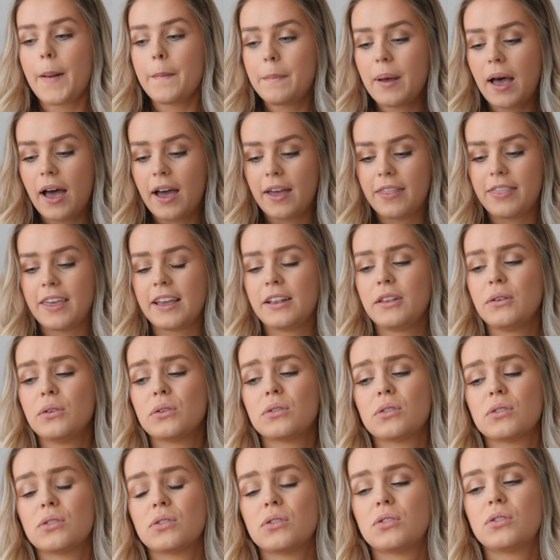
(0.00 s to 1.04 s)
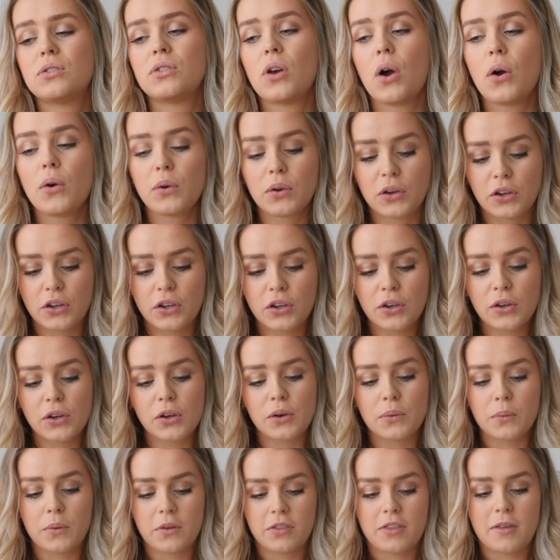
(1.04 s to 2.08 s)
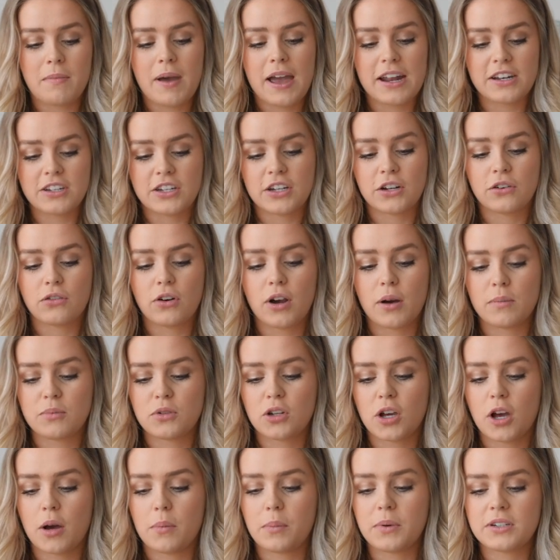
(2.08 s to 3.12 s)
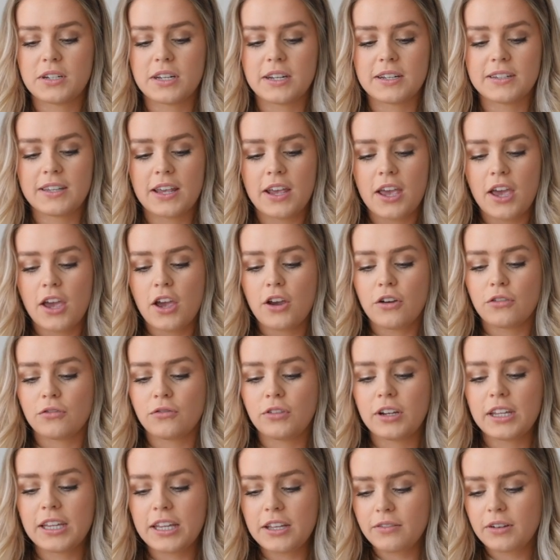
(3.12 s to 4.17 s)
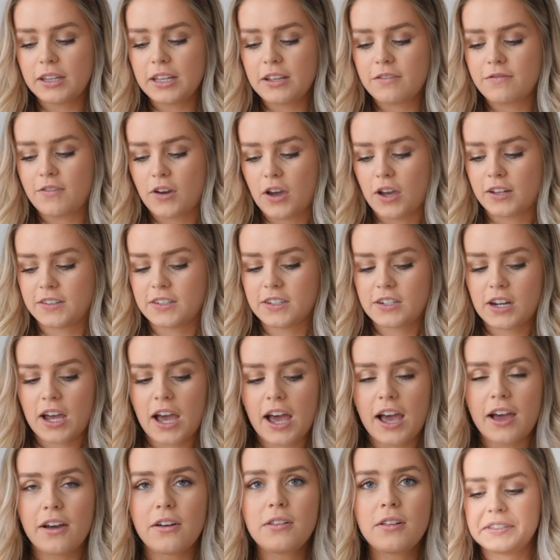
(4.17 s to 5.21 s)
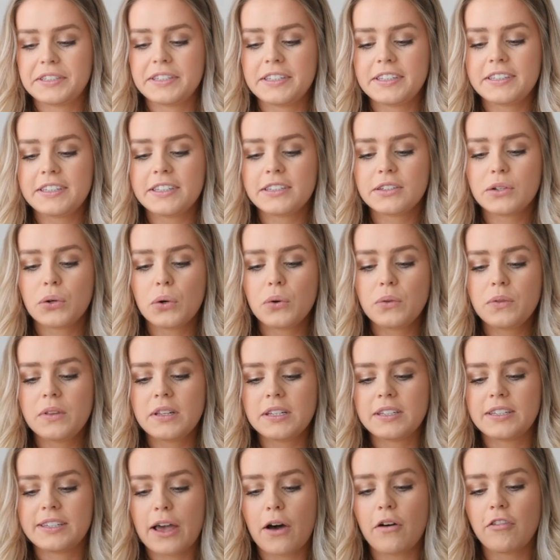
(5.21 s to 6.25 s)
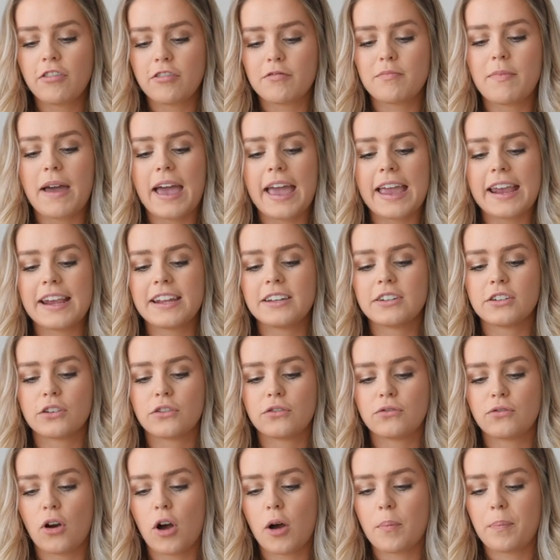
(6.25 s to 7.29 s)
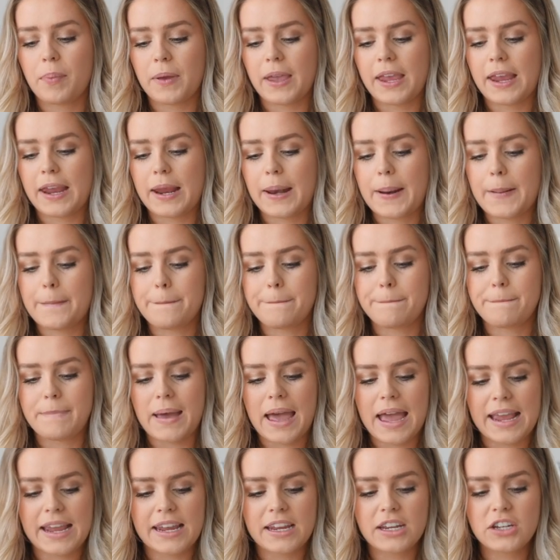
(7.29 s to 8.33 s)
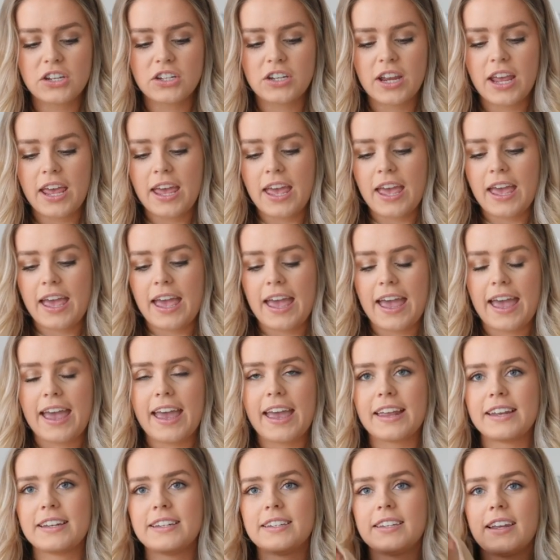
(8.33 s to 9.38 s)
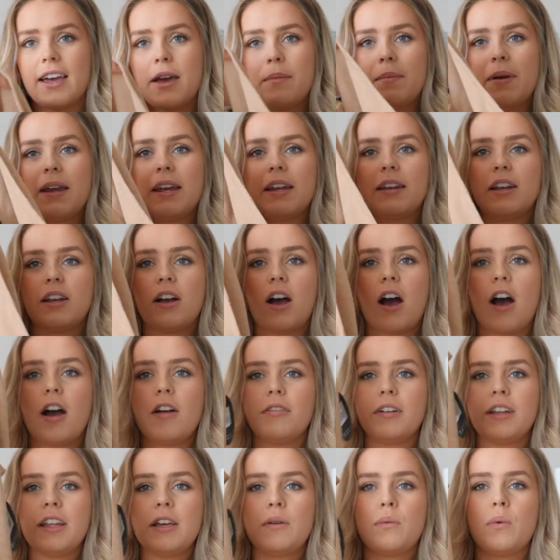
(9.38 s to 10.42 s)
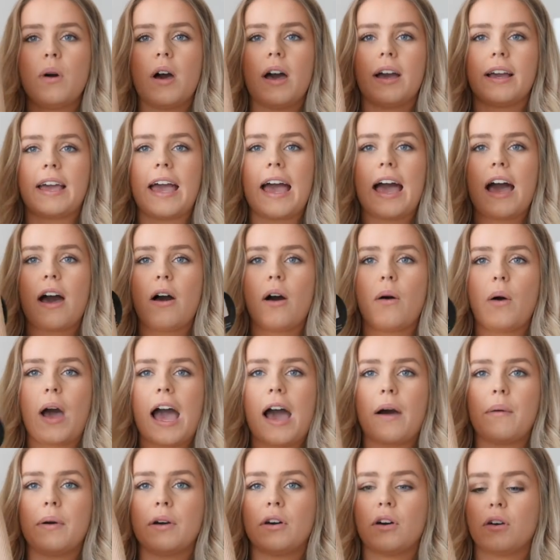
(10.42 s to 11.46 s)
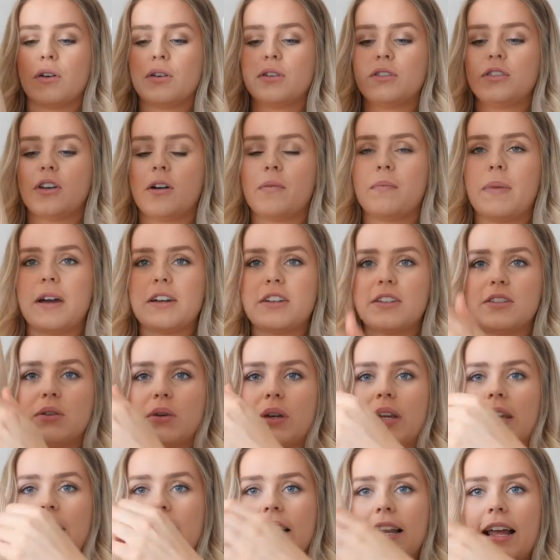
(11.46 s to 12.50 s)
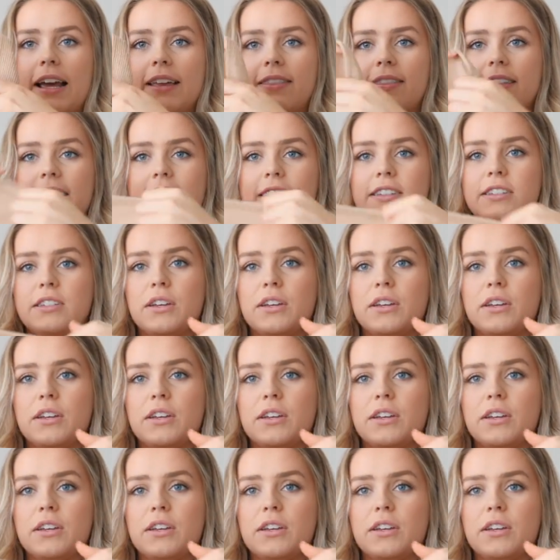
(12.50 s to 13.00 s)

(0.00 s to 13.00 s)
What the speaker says: But they look so cute with the matching crop top, which is really, really versatile. So this is called the Self-Made Crop in beige. And I mean, you can't really work out how it goes on by just looking at it like this.